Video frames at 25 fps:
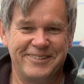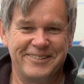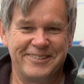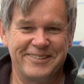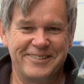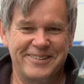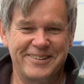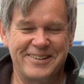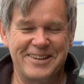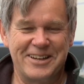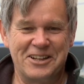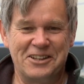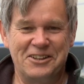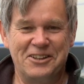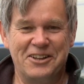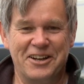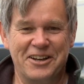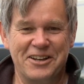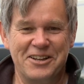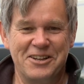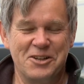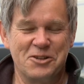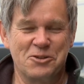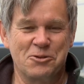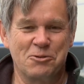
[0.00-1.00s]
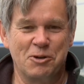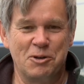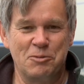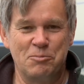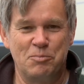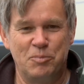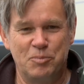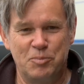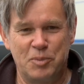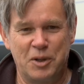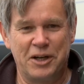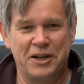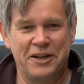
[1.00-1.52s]
it's got a lot of history
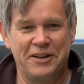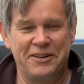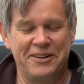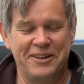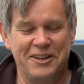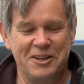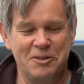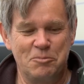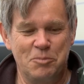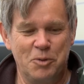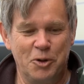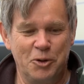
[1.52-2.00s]
behind that